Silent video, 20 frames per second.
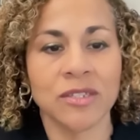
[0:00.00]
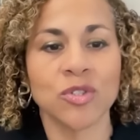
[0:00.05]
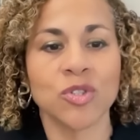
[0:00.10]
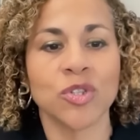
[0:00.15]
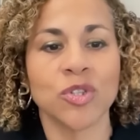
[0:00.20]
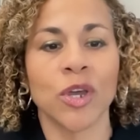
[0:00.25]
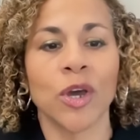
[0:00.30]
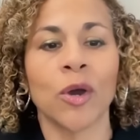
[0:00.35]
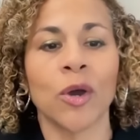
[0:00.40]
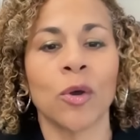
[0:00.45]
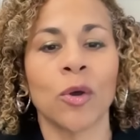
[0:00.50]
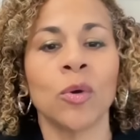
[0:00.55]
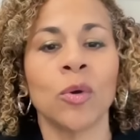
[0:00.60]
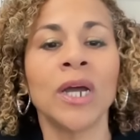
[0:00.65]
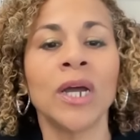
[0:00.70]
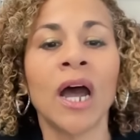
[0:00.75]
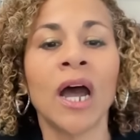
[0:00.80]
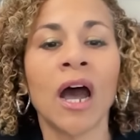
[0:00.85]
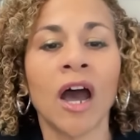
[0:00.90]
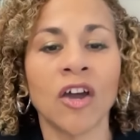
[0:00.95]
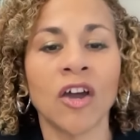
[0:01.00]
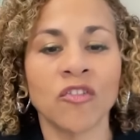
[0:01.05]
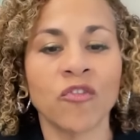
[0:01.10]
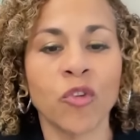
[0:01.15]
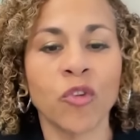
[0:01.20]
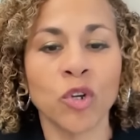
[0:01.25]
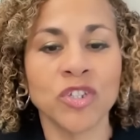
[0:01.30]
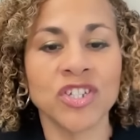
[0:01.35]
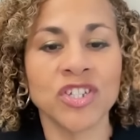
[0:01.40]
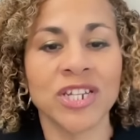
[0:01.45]
So
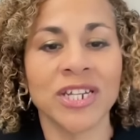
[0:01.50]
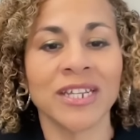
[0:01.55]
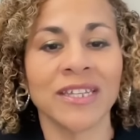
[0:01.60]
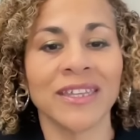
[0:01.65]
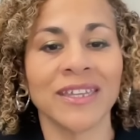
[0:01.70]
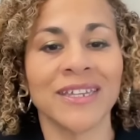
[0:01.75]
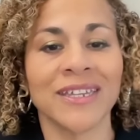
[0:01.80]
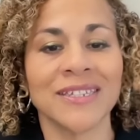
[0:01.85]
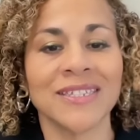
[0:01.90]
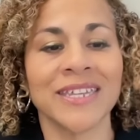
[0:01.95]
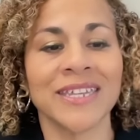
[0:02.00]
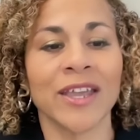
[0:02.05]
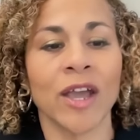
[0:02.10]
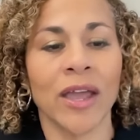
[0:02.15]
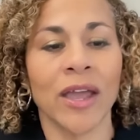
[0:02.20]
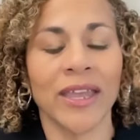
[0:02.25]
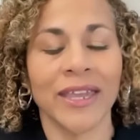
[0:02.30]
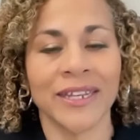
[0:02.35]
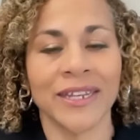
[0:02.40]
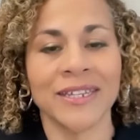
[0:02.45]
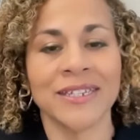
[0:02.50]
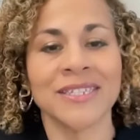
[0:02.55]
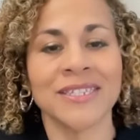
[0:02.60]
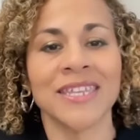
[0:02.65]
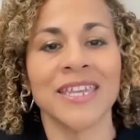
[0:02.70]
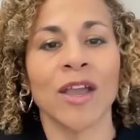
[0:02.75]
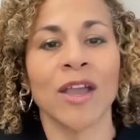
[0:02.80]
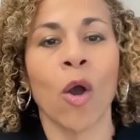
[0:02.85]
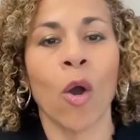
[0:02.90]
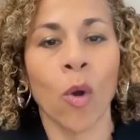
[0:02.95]
unfortunately, it is
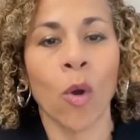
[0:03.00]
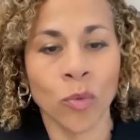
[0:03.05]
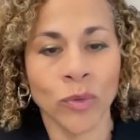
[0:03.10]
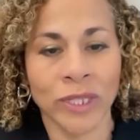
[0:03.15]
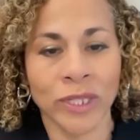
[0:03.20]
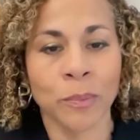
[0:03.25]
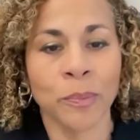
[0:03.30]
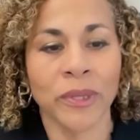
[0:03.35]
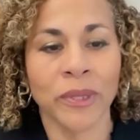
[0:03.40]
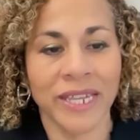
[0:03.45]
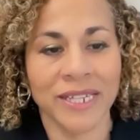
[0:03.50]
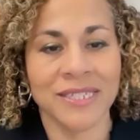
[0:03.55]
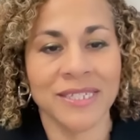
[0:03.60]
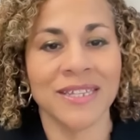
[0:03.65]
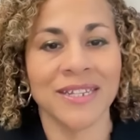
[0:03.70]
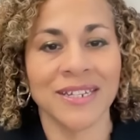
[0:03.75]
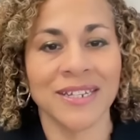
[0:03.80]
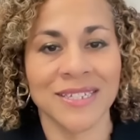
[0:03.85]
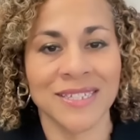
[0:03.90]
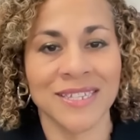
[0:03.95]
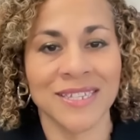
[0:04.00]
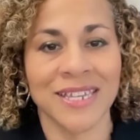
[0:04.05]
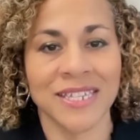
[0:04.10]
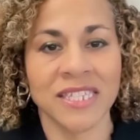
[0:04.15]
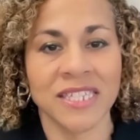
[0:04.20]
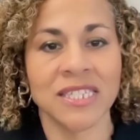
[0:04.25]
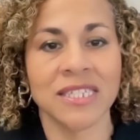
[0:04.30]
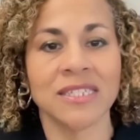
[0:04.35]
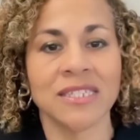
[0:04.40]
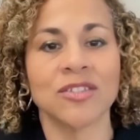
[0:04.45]
the only place that
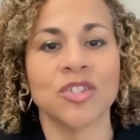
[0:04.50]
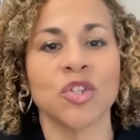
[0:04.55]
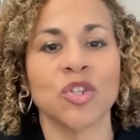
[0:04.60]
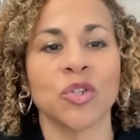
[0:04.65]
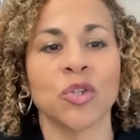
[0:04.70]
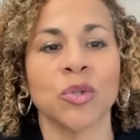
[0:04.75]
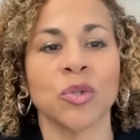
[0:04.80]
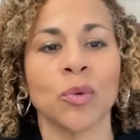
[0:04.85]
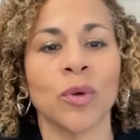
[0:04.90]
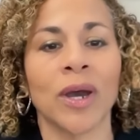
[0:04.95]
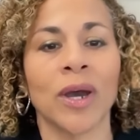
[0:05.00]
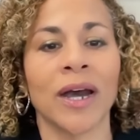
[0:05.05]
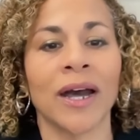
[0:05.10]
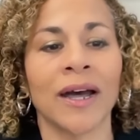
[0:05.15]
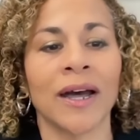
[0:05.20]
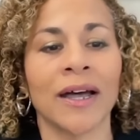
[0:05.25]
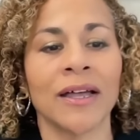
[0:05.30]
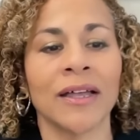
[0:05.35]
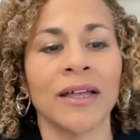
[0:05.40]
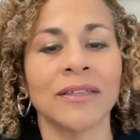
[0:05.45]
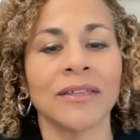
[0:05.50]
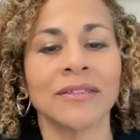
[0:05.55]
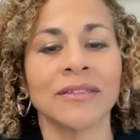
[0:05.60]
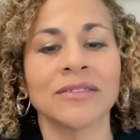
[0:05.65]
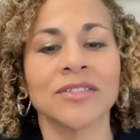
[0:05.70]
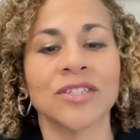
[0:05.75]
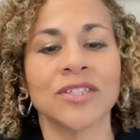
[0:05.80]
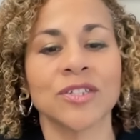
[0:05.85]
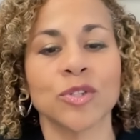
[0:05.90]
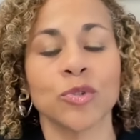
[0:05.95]
exists to
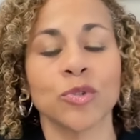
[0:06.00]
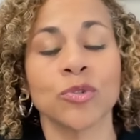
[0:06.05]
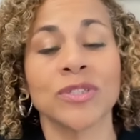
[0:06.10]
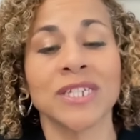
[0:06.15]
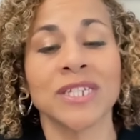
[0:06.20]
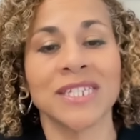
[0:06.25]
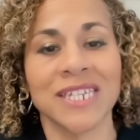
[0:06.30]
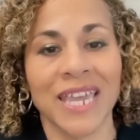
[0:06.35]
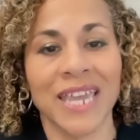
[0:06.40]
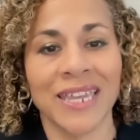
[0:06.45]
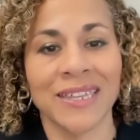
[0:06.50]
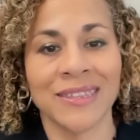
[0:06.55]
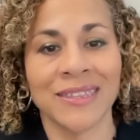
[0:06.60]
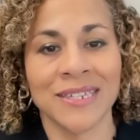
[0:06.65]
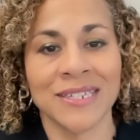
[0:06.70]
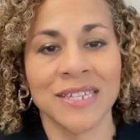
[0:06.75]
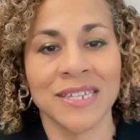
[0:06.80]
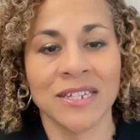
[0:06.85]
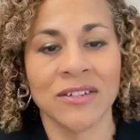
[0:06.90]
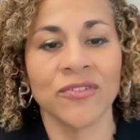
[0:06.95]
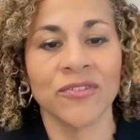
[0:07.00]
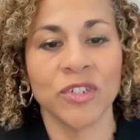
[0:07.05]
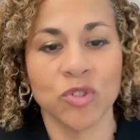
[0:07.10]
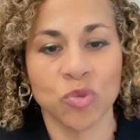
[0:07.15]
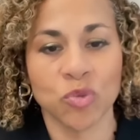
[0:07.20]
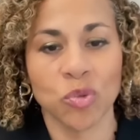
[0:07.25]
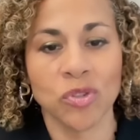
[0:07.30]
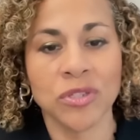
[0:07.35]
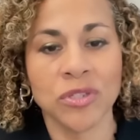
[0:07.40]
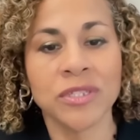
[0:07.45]
detain these
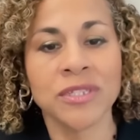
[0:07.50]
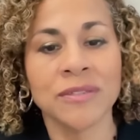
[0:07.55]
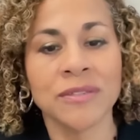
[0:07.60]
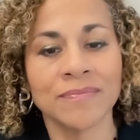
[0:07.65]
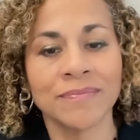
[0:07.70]
individuals.